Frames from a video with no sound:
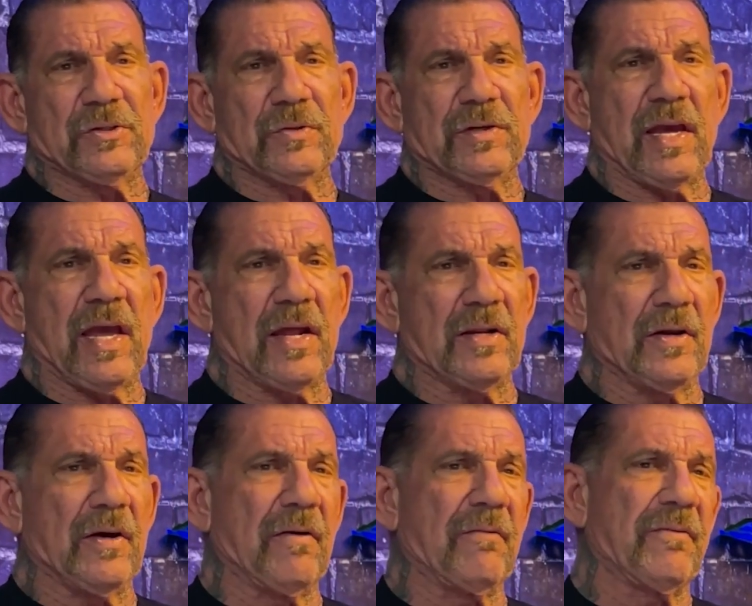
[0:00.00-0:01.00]
You can't
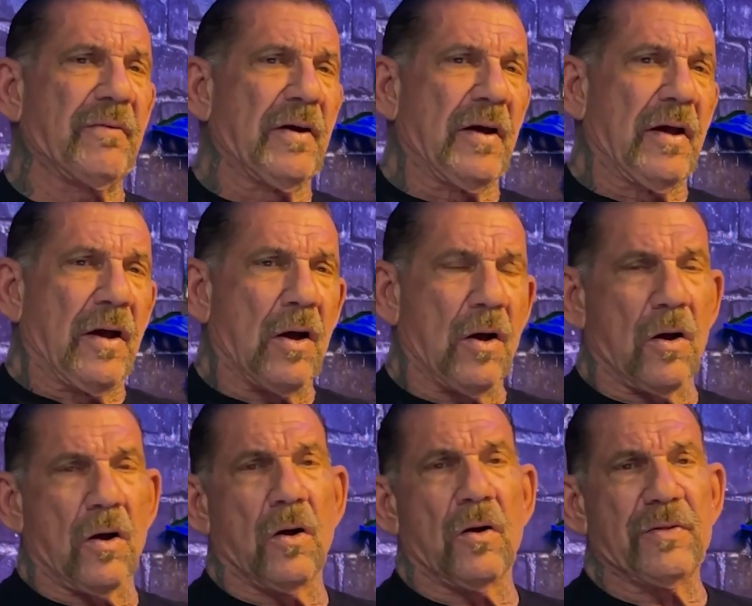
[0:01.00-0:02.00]
love
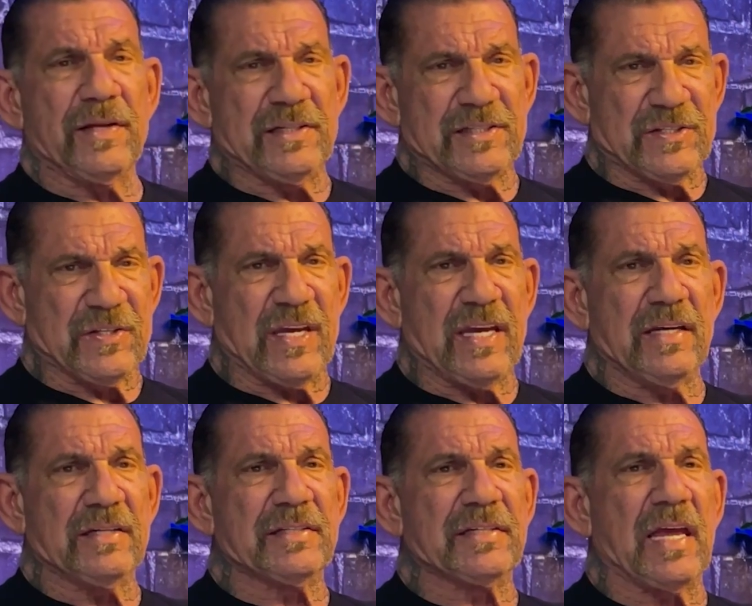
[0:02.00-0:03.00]
all these
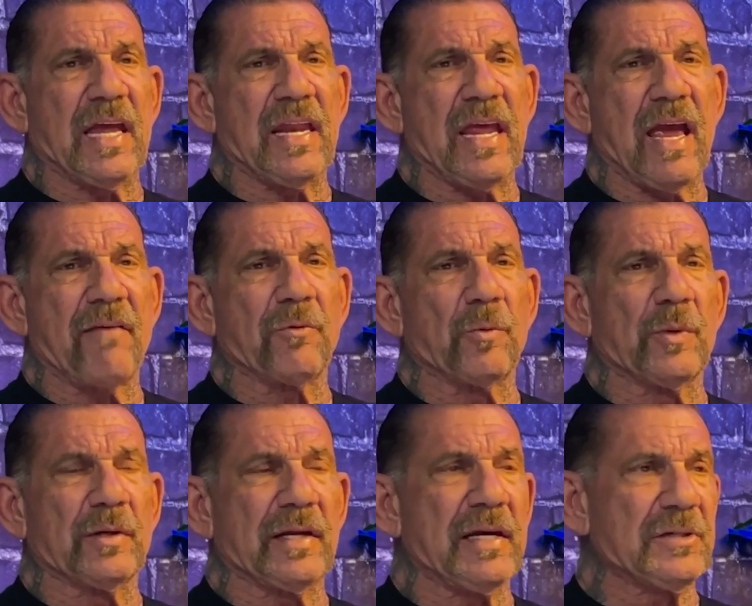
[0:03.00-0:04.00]
things and have a
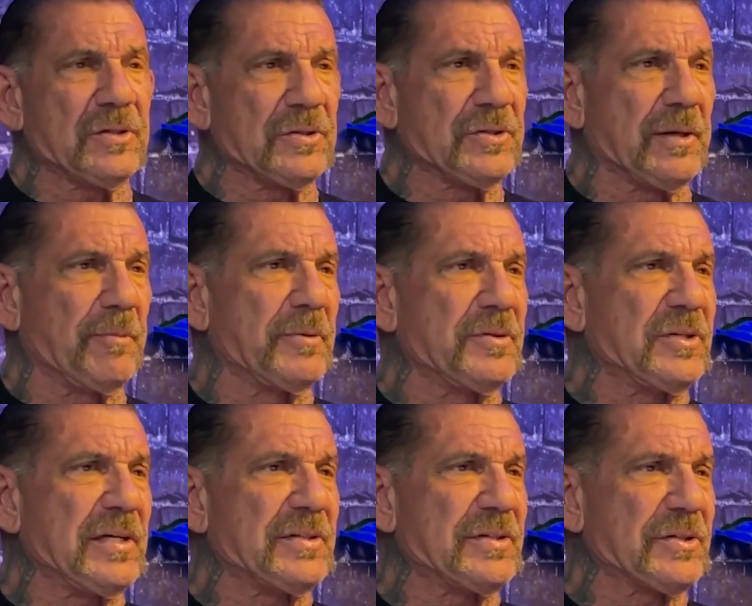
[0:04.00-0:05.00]
relationship with
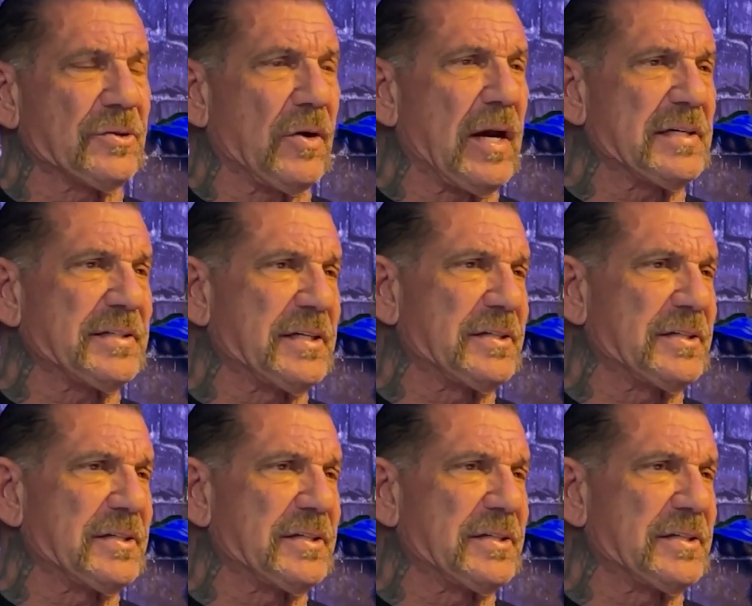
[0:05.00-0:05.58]
Jesus Christ.